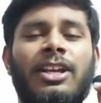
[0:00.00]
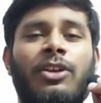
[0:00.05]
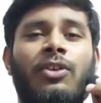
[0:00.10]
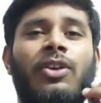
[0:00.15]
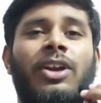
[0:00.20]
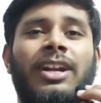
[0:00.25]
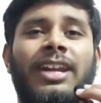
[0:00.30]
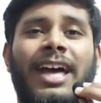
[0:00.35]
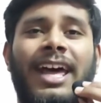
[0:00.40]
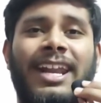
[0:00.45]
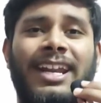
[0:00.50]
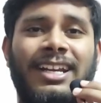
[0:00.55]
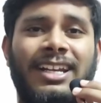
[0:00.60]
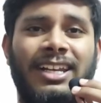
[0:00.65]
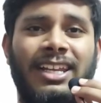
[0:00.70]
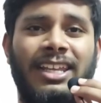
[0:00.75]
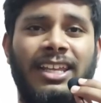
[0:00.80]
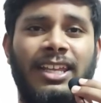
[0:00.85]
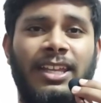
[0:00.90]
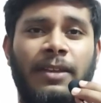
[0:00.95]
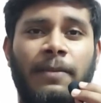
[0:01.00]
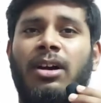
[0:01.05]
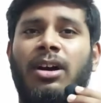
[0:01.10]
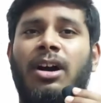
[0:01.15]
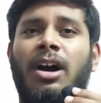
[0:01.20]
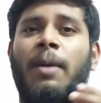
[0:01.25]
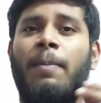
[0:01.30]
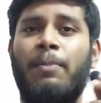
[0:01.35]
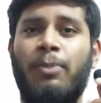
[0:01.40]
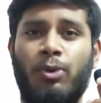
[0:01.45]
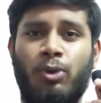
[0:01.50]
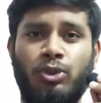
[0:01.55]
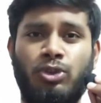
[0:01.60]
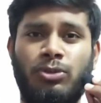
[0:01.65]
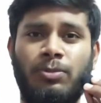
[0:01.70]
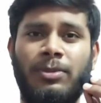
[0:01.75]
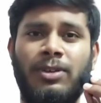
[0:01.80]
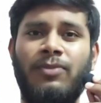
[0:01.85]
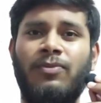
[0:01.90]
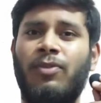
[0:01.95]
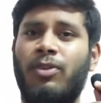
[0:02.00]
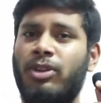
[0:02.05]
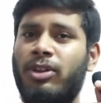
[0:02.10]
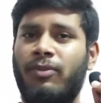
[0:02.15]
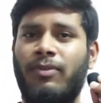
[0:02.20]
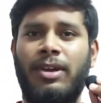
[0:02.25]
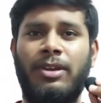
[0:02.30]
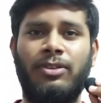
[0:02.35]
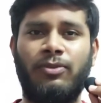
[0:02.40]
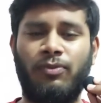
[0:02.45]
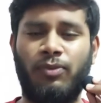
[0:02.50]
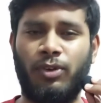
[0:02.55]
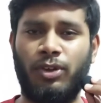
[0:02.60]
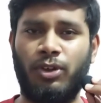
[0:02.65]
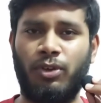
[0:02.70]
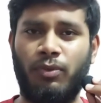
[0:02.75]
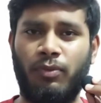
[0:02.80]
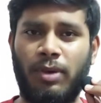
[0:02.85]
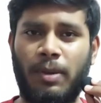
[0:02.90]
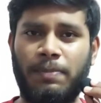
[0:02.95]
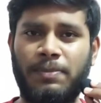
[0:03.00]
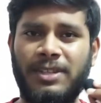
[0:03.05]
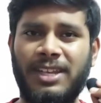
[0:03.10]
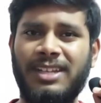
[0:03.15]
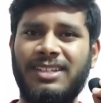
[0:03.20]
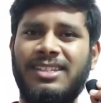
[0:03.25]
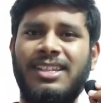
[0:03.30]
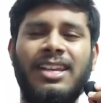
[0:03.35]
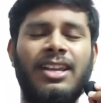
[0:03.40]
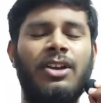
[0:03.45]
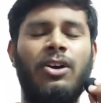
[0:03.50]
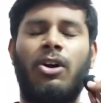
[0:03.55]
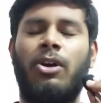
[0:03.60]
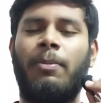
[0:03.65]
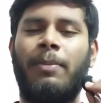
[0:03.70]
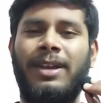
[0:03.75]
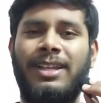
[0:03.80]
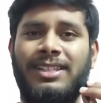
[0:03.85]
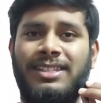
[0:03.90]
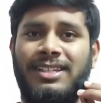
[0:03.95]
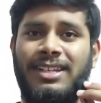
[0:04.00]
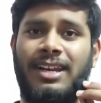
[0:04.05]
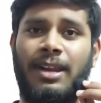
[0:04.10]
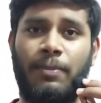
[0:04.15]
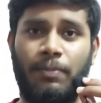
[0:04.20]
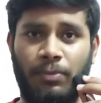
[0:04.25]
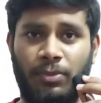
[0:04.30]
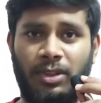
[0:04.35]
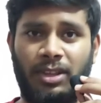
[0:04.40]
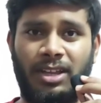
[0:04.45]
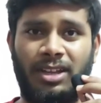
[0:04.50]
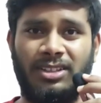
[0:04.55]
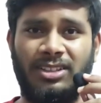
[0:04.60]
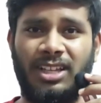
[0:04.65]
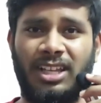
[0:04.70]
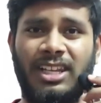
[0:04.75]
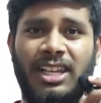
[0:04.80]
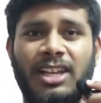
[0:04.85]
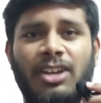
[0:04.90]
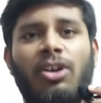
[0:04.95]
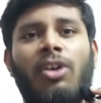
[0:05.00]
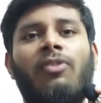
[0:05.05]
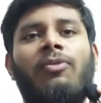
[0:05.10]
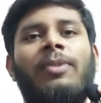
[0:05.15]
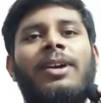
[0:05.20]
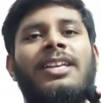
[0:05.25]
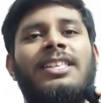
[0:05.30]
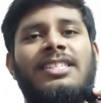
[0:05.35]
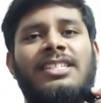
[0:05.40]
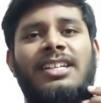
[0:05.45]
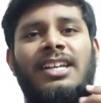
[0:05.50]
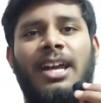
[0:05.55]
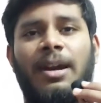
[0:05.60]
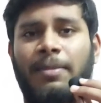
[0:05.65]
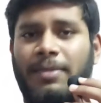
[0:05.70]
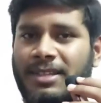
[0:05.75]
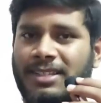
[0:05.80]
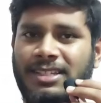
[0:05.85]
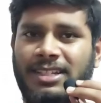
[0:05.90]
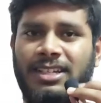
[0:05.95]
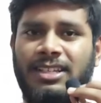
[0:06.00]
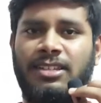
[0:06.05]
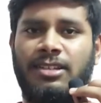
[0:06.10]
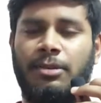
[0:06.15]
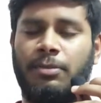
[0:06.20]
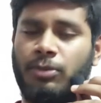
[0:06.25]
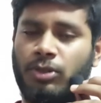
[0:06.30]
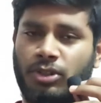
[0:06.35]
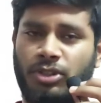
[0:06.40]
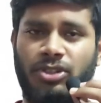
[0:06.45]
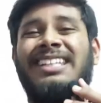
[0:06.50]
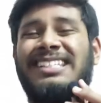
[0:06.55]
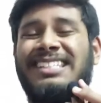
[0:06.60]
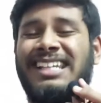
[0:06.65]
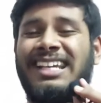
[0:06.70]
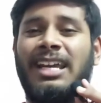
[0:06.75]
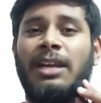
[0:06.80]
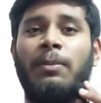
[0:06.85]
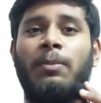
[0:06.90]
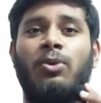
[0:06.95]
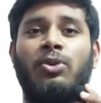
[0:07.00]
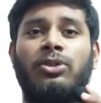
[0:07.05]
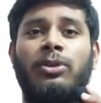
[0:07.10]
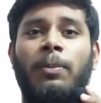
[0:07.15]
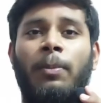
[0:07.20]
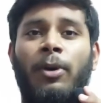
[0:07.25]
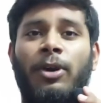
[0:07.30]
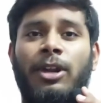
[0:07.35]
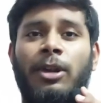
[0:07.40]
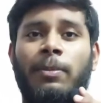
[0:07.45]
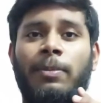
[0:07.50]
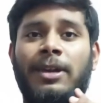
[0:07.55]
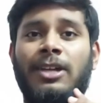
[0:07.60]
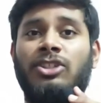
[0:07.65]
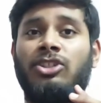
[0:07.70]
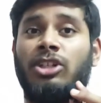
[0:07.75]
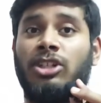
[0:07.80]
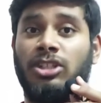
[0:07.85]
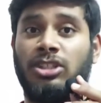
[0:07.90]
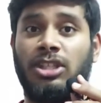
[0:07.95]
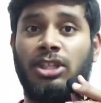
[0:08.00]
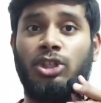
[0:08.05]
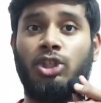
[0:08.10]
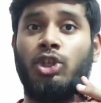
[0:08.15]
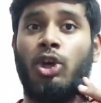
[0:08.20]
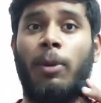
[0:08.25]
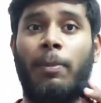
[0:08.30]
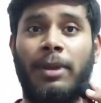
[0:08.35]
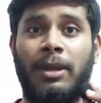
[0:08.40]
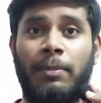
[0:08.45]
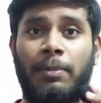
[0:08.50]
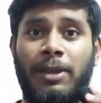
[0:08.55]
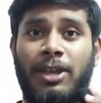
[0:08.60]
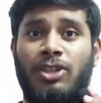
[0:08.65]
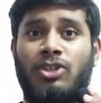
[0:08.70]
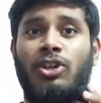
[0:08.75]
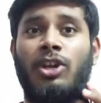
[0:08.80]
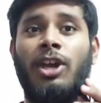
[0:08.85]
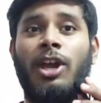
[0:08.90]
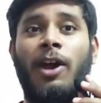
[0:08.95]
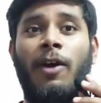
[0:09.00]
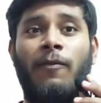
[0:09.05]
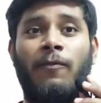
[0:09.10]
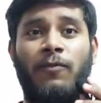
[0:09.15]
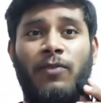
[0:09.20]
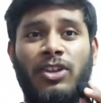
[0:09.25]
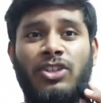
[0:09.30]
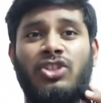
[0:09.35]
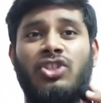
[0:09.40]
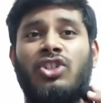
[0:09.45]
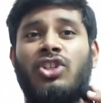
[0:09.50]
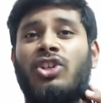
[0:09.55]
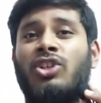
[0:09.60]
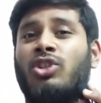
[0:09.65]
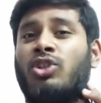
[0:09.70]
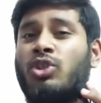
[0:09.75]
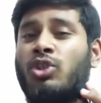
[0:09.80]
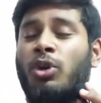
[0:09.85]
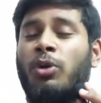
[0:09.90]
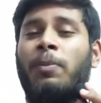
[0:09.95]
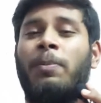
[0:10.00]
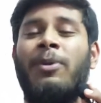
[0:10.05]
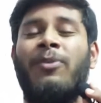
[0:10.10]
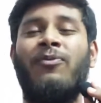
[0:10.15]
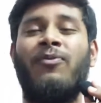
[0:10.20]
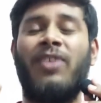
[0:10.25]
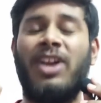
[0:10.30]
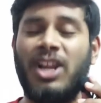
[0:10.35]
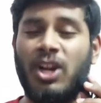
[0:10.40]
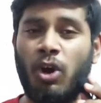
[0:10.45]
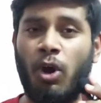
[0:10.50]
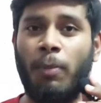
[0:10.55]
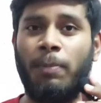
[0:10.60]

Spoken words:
you can directly approach me for your websites on my Instagram. The link of my Instagram is in description. The second most important page is the shopping page, which should be well